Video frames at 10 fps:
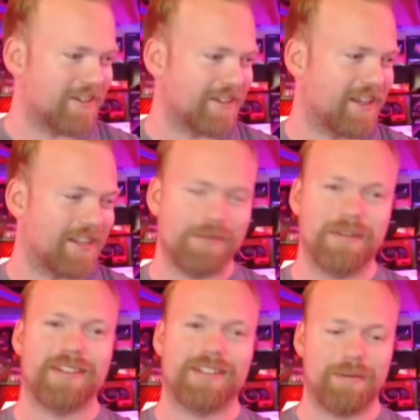that's where
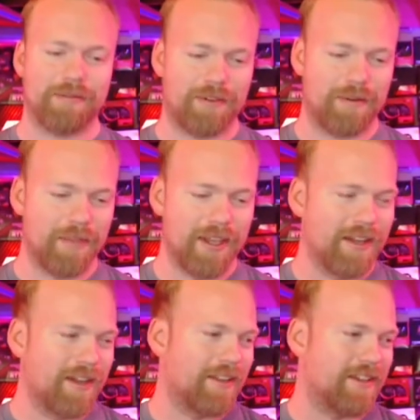this comes from.
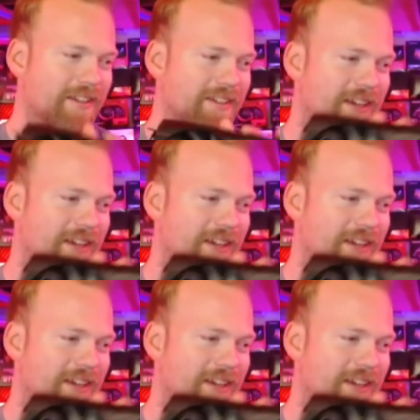This is a